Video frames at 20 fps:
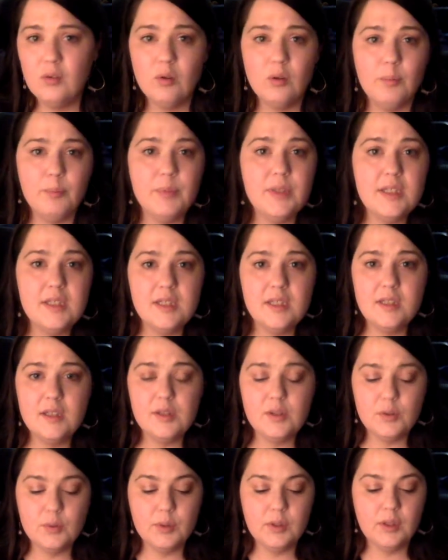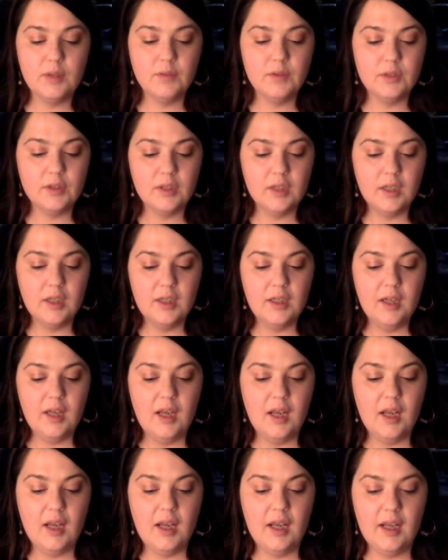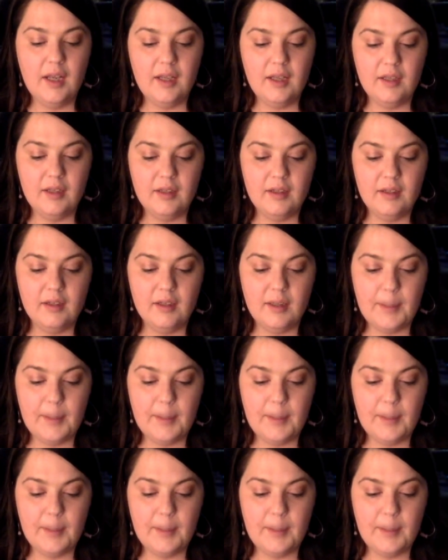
or a business or whatever. And